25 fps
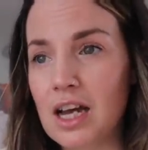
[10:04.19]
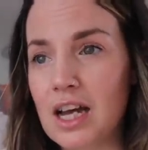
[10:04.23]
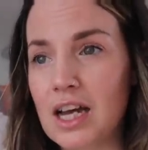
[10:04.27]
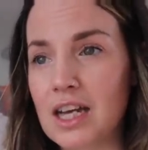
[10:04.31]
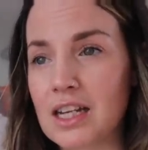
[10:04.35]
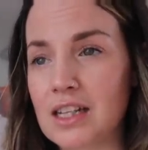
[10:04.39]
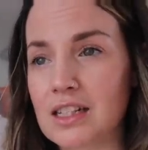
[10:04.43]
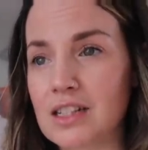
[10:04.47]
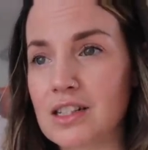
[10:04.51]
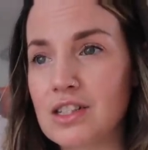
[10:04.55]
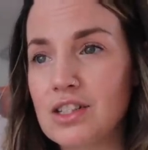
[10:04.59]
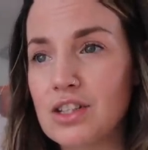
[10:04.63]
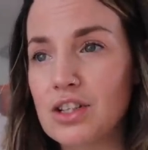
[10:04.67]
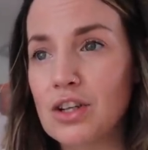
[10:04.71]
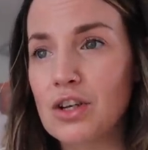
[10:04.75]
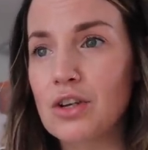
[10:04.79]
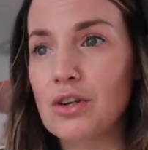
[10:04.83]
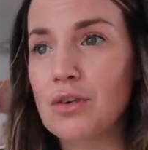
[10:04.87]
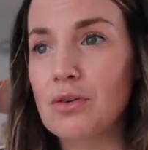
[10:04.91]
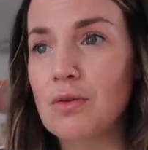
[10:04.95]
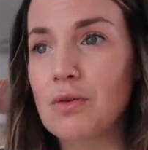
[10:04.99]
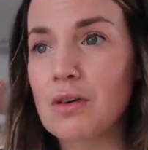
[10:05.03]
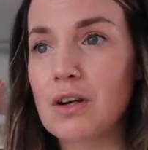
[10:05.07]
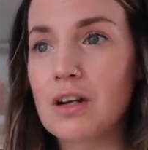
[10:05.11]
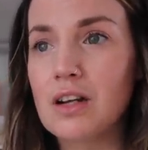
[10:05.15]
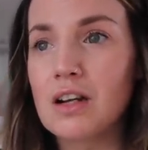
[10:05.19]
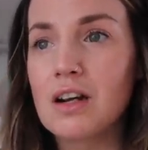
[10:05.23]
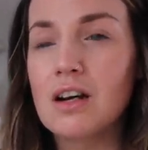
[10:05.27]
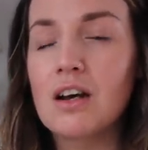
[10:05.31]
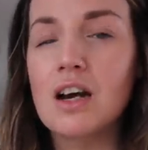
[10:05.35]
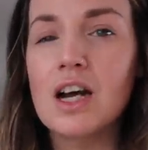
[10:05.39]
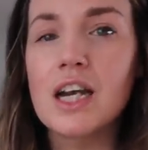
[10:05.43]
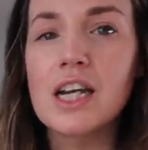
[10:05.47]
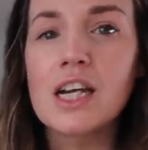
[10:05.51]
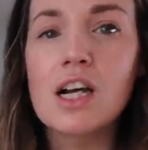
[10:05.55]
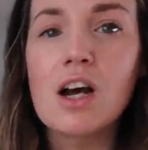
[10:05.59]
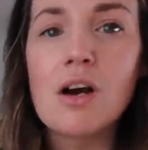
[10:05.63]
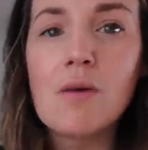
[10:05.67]
And so
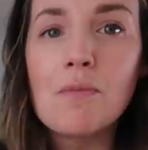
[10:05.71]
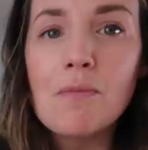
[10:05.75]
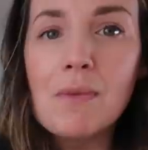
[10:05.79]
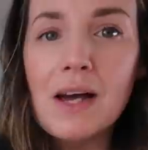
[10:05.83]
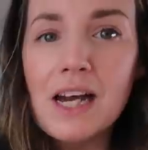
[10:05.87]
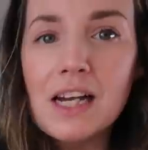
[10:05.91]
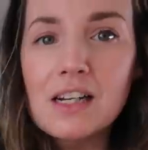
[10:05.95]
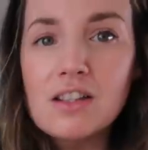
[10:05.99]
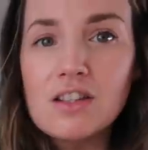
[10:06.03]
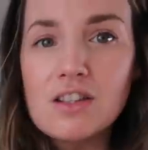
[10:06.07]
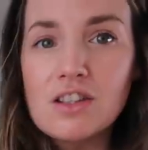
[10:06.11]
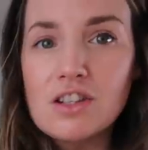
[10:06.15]
I come back